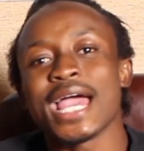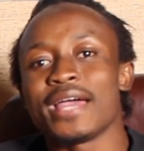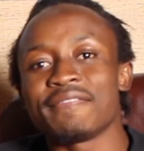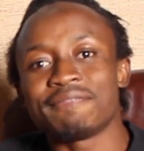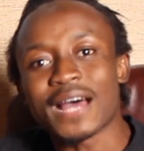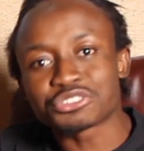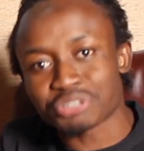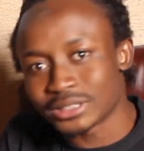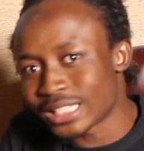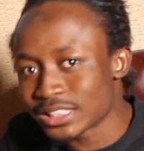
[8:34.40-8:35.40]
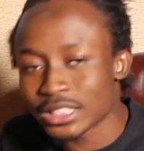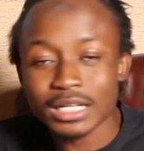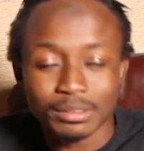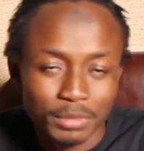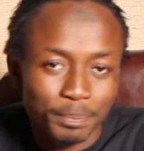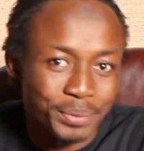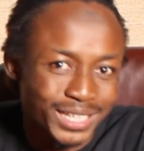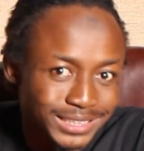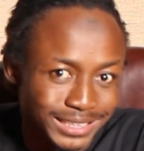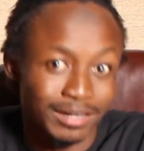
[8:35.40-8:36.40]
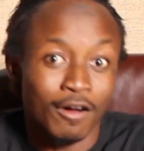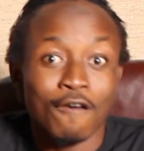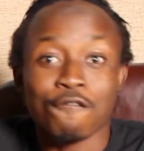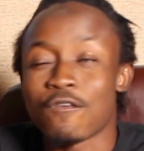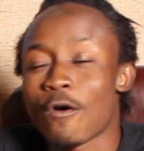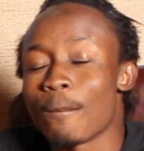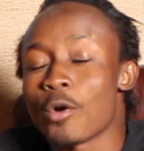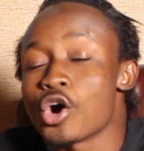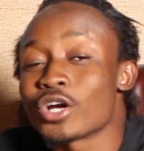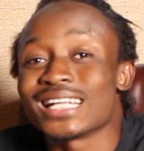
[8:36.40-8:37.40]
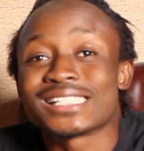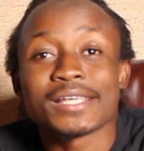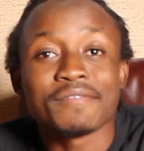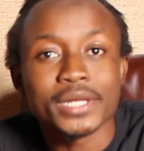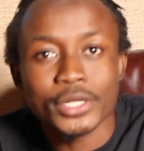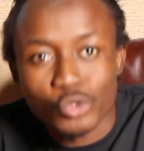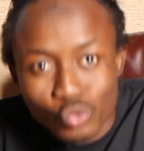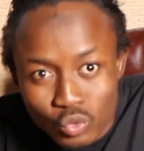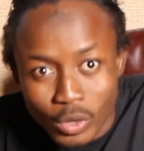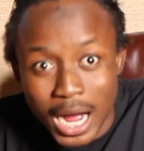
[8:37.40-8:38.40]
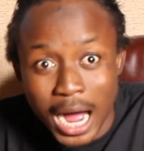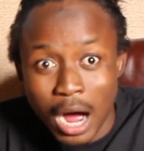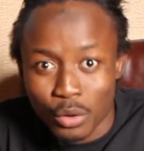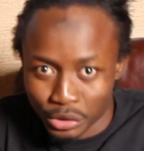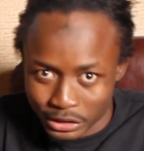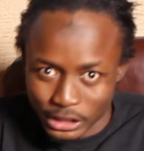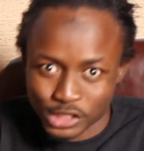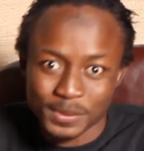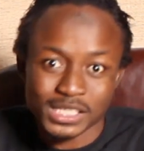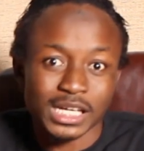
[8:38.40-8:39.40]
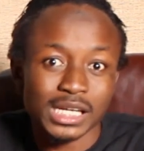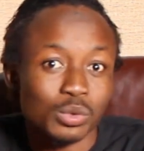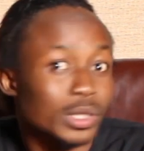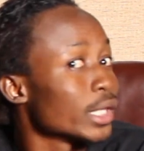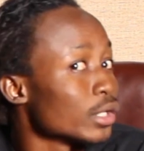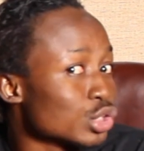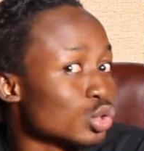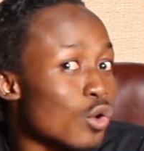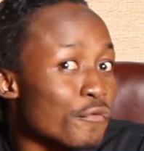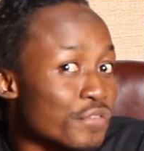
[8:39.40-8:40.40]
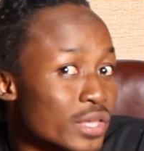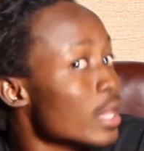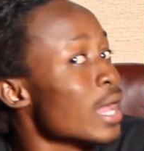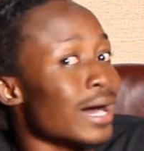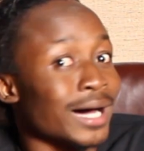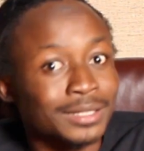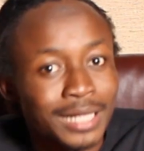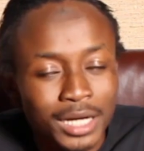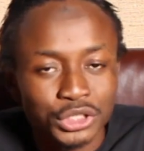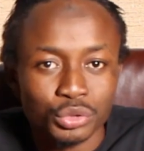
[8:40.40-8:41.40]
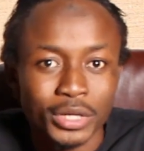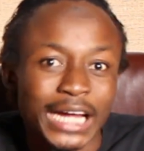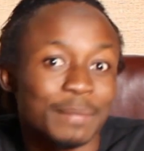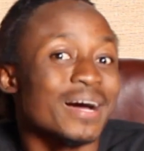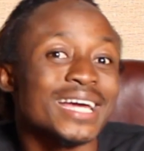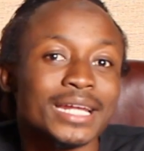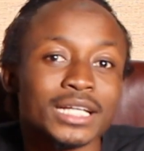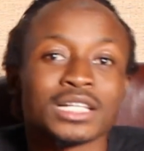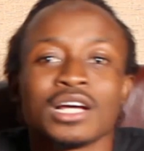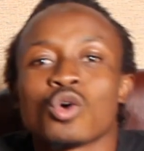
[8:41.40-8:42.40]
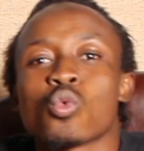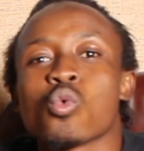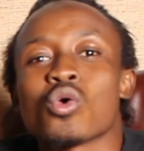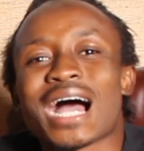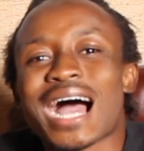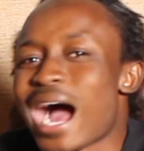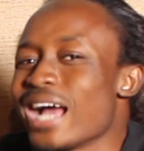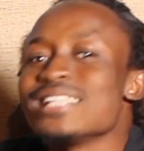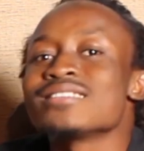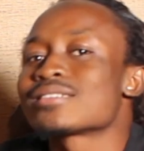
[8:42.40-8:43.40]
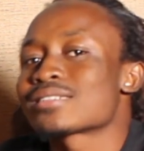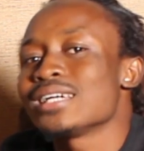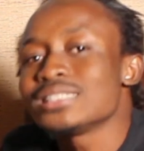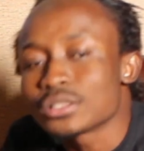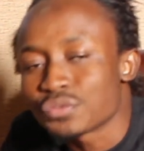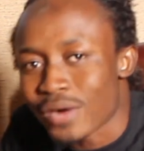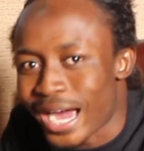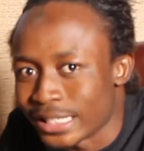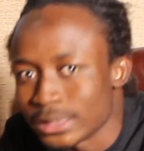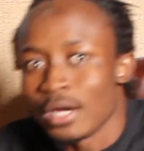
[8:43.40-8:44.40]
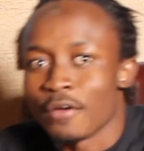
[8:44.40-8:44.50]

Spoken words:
and that transaction can be pending for more than 72 hours, especially when there is no fee attached to that. Miners are incentivized